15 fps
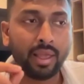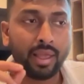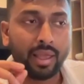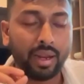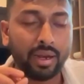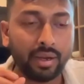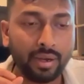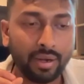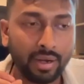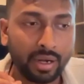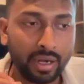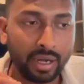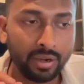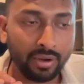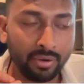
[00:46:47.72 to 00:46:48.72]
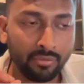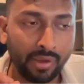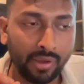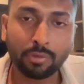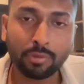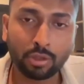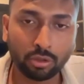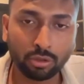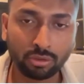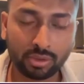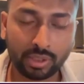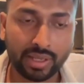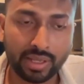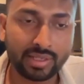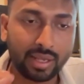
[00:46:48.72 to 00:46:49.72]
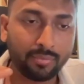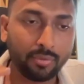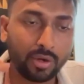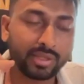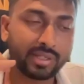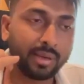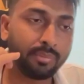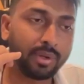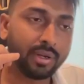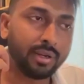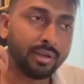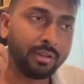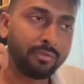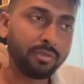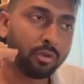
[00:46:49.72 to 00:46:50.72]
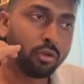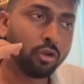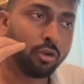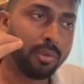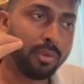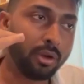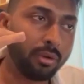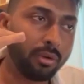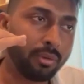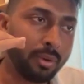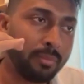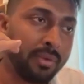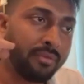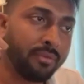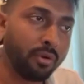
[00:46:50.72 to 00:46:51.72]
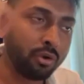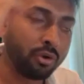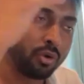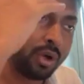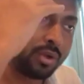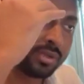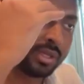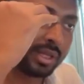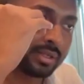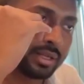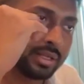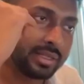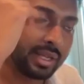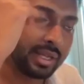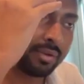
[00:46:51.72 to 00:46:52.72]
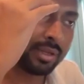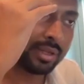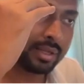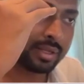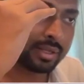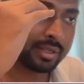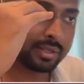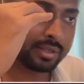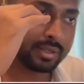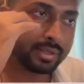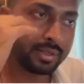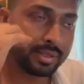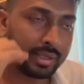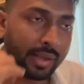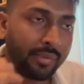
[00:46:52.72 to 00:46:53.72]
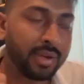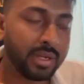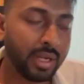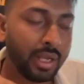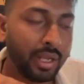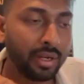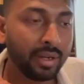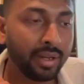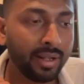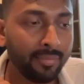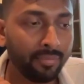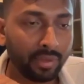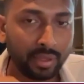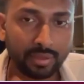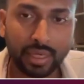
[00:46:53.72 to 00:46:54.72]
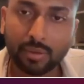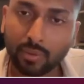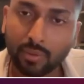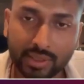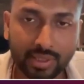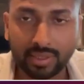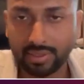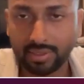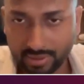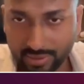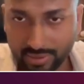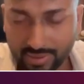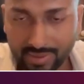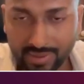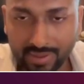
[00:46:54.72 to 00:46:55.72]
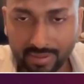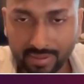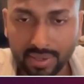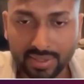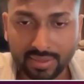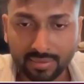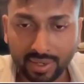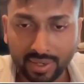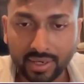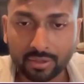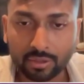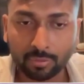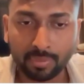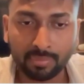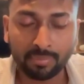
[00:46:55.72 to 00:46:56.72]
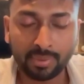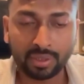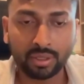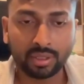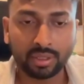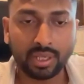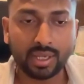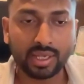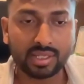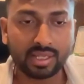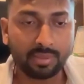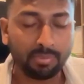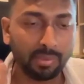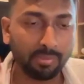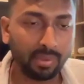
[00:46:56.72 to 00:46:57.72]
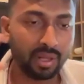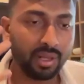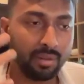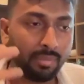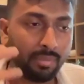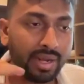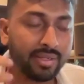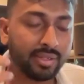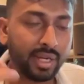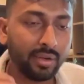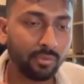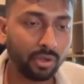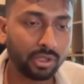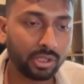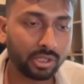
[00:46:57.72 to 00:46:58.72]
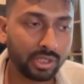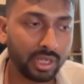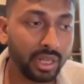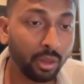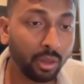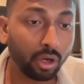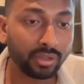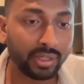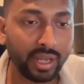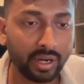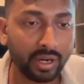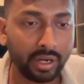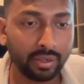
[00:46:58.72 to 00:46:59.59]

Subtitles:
And in Web2 sense, like for example, if you go before 2016, 17, that was there, by the way, right? So but the thing is that people mindset was still not there.